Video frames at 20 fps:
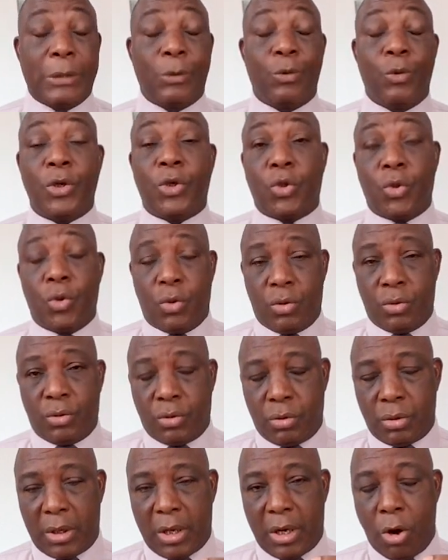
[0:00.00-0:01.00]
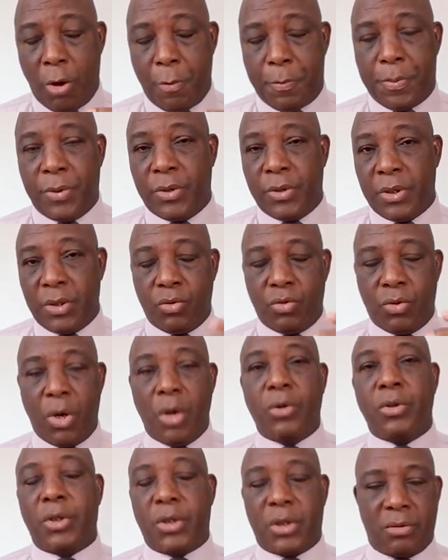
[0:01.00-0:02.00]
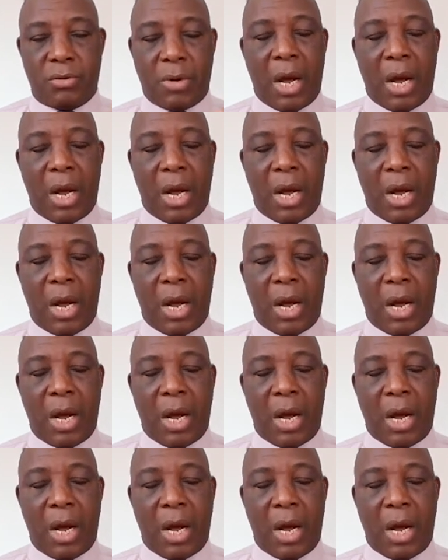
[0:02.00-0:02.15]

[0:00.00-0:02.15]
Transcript: which will open routes